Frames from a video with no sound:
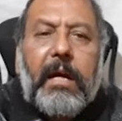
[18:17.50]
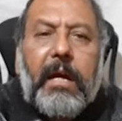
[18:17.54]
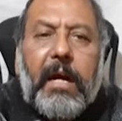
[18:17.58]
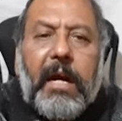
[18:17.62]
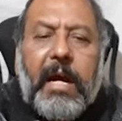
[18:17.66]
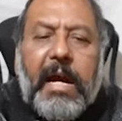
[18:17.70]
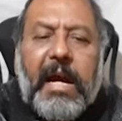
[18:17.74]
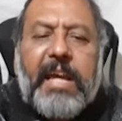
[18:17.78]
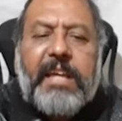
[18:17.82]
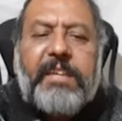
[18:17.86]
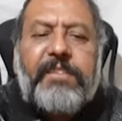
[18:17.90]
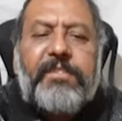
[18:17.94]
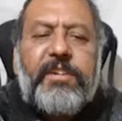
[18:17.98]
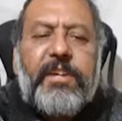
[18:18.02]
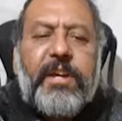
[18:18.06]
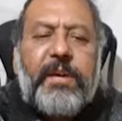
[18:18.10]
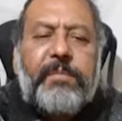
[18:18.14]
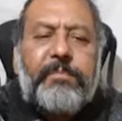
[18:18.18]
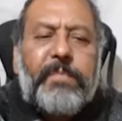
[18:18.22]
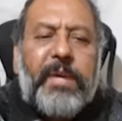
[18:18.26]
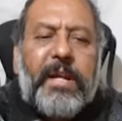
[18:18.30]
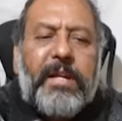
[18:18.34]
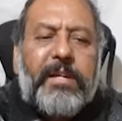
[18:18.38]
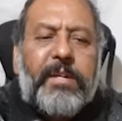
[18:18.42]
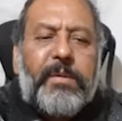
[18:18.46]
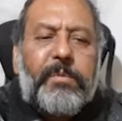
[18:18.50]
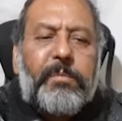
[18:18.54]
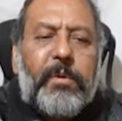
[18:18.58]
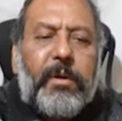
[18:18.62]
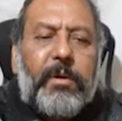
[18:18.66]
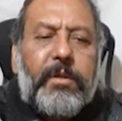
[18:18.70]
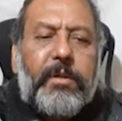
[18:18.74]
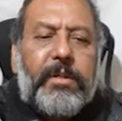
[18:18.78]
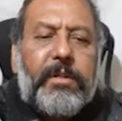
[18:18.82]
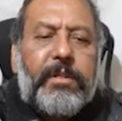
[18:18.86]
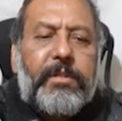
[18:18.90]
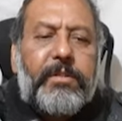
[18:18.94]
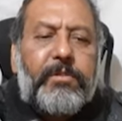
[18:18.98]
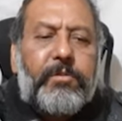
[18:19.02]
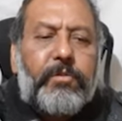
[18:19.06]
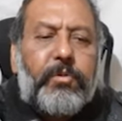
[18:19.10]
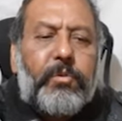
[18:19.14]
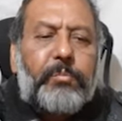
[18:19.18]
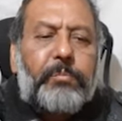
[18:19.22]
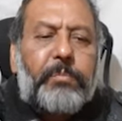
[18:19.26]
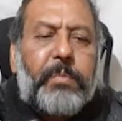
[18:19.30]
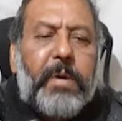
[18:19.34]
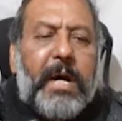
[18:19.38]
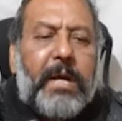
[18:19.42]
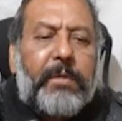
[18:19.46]
IgM antibodies to
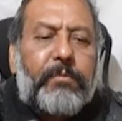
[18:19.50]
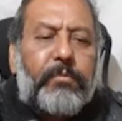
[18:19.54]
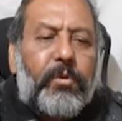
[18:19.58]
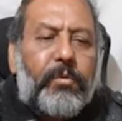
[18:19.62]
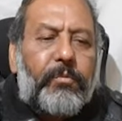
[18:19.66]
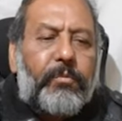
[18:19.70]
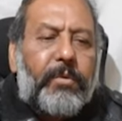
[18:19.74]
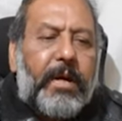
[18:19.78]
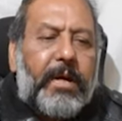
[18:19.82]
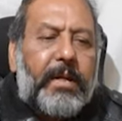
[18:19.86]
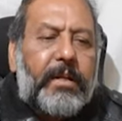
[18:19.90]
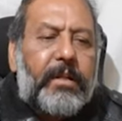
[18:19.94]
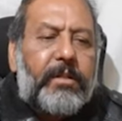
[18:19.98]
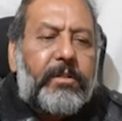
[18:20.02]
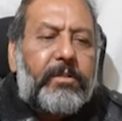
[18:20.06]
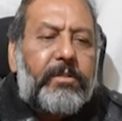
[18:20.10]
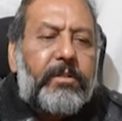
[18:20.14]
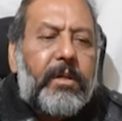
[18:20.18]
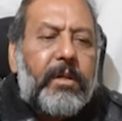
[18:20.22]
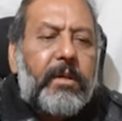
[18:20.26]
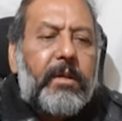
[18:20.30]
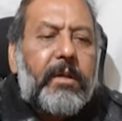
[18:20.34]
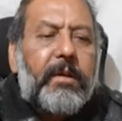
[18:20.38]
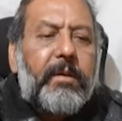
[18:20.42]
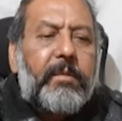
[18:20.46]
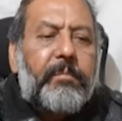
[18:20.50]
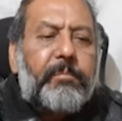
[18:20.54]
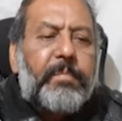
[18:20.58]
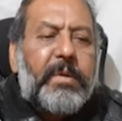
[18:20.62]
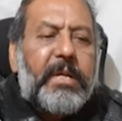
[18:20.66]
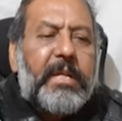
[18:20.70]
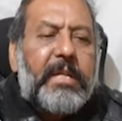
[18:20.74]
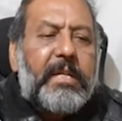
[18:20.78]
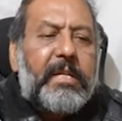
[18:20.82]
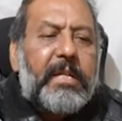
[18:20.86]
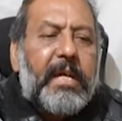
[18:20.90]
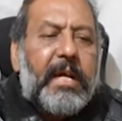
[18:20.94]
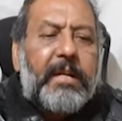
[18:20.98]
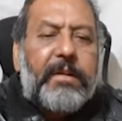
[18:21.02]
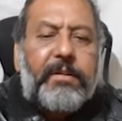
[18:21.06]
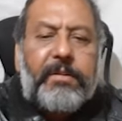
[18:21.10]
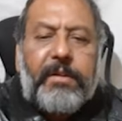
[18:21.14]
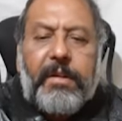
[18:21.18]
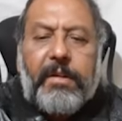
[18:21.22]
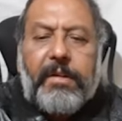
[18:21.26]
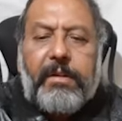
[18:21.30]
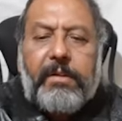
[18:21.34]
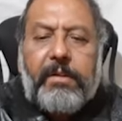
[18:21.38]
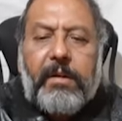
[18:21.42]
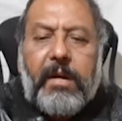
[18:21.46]
parvovirus
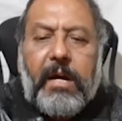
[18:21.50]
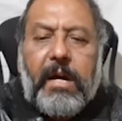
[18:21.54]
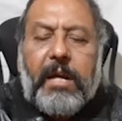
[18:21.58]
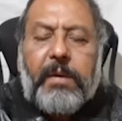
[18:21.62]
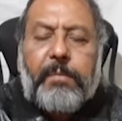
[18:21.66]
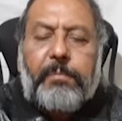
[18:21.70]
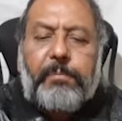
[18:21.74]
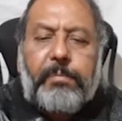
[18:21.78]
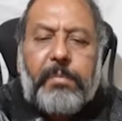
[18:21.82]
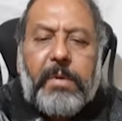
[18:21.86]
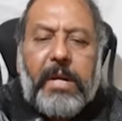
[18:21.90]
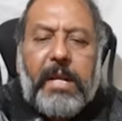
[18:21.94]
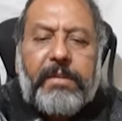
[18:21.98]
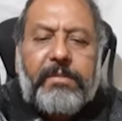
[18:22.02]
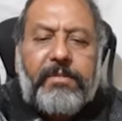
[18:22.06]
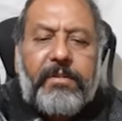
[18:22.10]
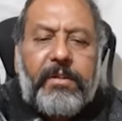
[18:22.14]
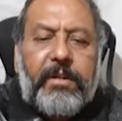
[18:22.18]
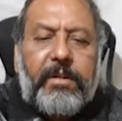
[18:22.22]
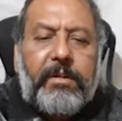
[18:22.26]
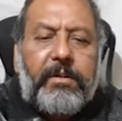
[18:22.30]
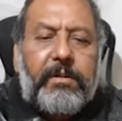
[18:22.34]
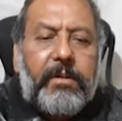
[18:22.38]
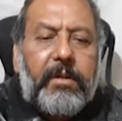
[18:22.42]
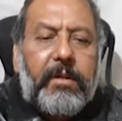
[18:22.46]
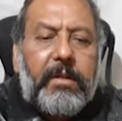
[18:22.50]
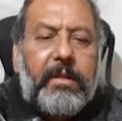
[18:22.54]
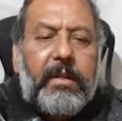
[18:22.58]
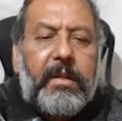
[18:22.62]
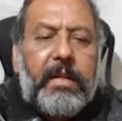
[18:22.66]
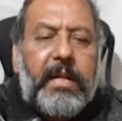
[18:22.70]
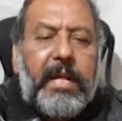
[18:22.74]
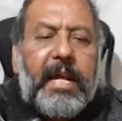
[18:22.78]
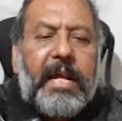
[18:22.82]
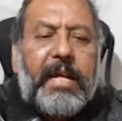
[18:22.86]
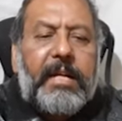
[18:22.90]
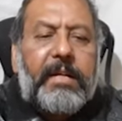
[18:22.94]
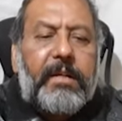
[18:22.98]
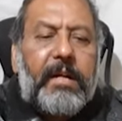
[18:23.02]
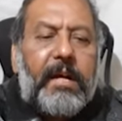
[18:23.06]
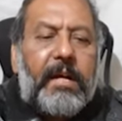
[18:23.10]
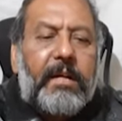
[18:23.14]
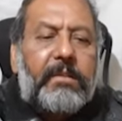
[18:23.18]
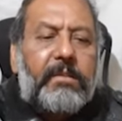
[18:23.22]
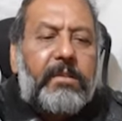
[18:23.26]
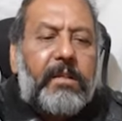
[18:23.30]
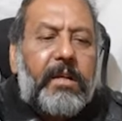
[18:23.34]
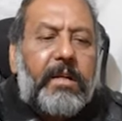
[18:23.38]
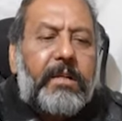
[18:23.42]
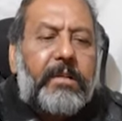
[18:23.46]
B19 are present and
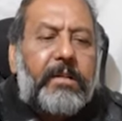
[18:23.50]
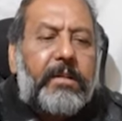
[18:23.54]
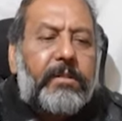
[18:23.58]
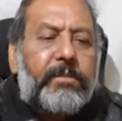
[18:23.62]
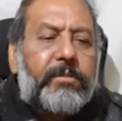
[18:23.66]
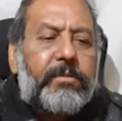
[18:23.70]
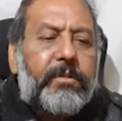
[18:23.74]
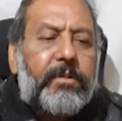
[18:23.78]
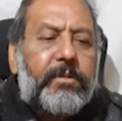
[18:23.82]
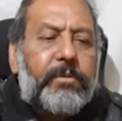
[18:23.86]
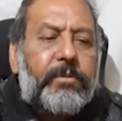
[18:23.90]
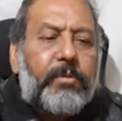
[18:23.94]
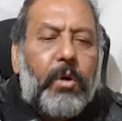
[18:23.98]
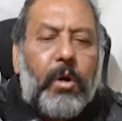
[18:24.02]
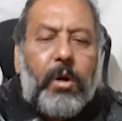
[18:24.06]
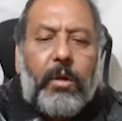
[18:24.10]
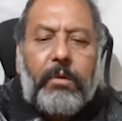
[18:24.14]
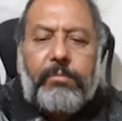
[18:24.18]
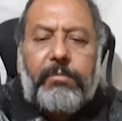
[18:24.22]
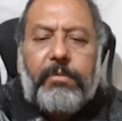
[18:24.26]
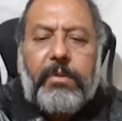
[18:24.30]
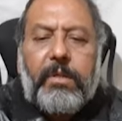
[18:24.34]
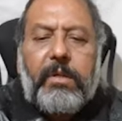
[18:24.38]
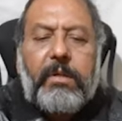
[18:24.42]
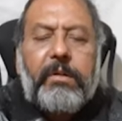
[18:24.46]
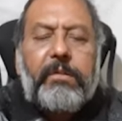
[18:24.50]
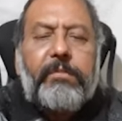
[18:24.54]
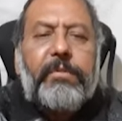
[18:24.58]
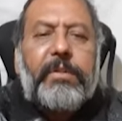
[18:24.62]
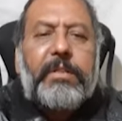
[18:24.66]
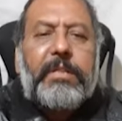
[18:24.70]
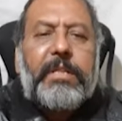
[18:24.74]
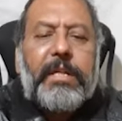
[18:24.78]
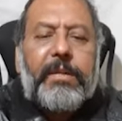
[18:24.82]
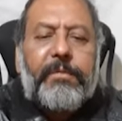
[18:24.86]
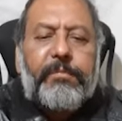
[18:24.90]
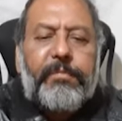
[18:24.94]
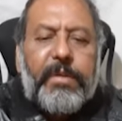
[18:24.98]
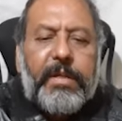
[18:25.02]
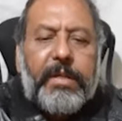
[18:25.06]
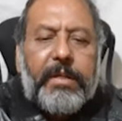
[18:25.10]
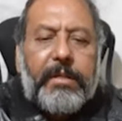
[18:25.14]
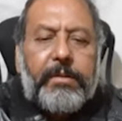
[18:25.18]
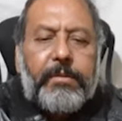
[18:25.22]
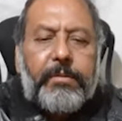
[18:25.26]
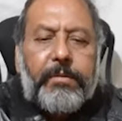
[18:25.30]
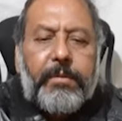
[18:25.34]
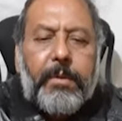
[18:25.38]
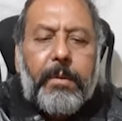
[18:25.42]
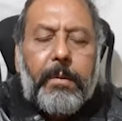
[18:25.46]
arthritis resolves within
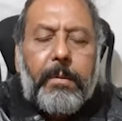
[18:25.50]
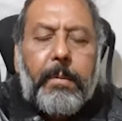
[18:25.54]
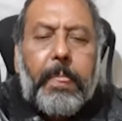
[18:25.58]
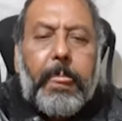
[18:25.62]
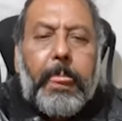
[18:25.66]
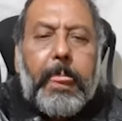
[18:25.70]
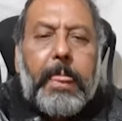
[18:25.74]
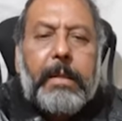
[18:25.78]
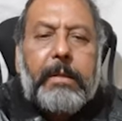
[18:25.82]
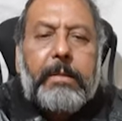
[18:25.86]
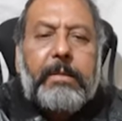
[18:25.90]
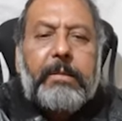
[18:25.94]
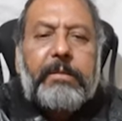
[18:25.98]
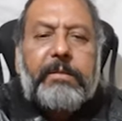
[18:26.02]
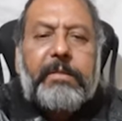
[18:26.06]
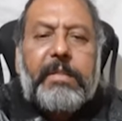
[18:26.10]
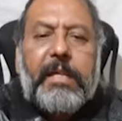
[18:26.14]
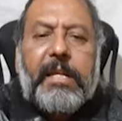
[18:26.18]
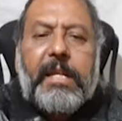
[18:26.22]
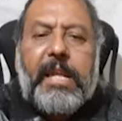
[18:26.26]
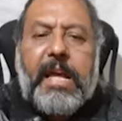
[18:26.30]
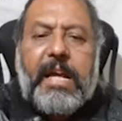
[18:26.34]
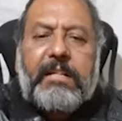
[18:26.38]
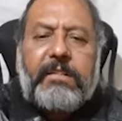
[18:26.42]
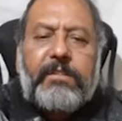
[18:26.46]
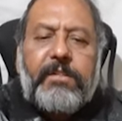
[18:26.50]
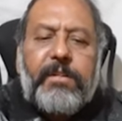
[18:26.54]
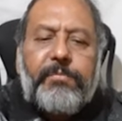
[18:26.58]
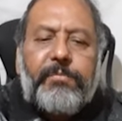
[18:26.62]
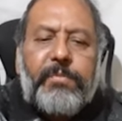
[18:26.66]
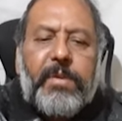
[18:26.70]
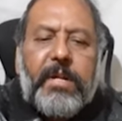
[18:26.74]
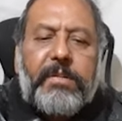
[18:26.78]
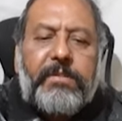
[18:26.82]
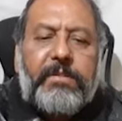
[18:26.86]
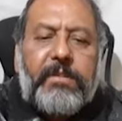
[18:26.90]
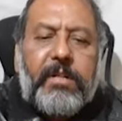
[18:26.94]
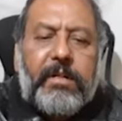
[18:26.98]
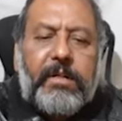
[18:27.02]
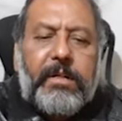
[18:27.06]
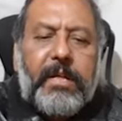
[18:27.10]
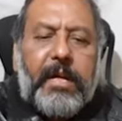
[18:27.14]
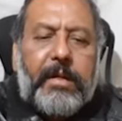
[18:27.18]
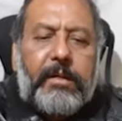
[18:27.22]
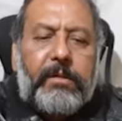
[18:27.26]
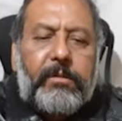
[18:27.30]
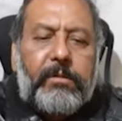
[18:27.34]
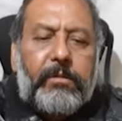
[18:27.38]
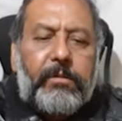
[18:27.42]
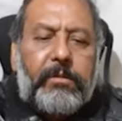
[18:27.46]
weeks. The next differential
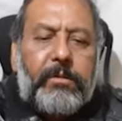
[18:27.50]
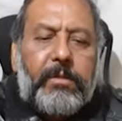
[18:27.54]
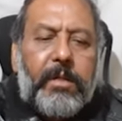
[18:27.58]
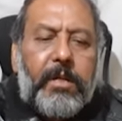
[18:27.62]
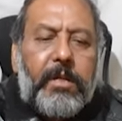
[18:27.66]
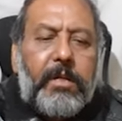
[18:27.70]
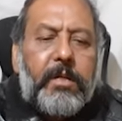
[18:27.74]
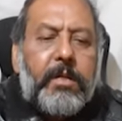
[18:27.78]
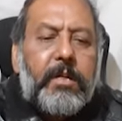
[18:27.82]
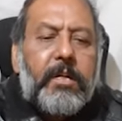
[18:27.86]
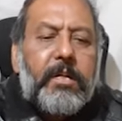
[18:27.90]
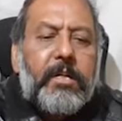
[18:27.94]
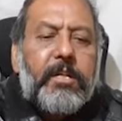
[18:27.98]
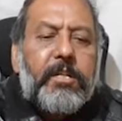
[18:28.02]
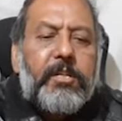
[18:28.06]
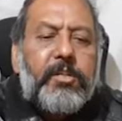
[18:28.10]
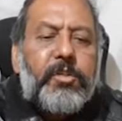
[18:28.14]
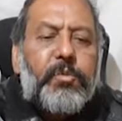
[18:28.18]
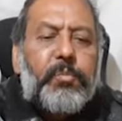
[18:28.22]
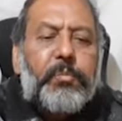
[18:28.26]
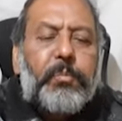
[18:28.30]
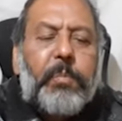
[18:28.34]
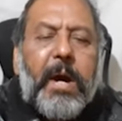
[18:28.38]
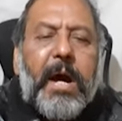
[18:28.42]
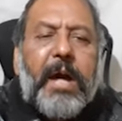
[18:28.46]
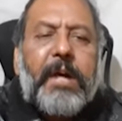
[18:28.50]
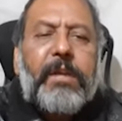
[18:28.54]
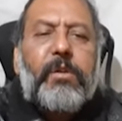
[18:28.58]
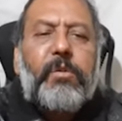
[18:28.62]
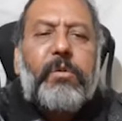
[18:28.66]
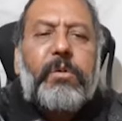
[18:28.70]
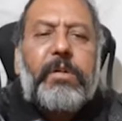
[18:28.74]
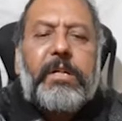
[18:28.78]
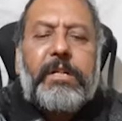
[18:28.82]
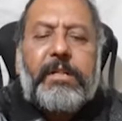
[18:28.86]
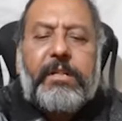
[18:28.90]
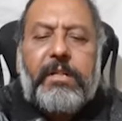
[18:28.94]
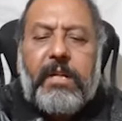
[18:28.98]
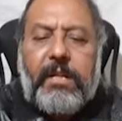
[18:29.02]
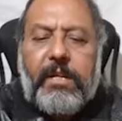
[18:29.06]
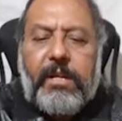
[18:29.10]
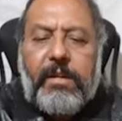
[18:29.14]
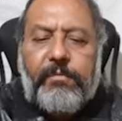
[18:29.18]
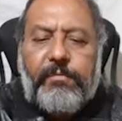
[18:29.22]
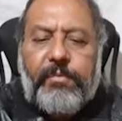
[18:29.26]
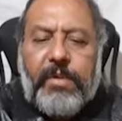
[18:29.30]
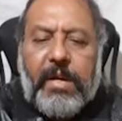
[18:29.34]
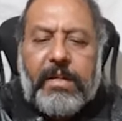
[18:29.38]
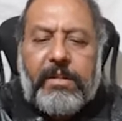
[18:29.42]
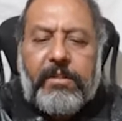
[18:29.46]
diagnosis is spirochetal
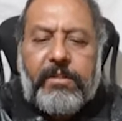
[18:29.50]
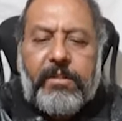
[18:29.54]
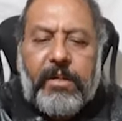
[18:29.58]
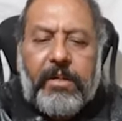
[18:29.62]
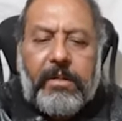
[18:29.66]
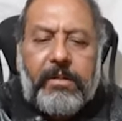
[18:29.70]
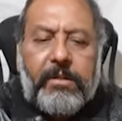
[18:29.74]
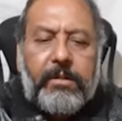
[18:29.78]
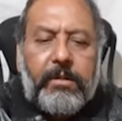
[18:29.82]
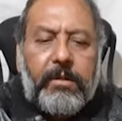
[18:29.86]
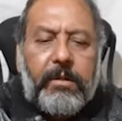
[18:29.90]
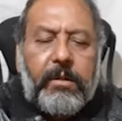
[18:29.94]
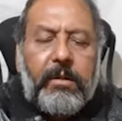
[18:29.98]
infection,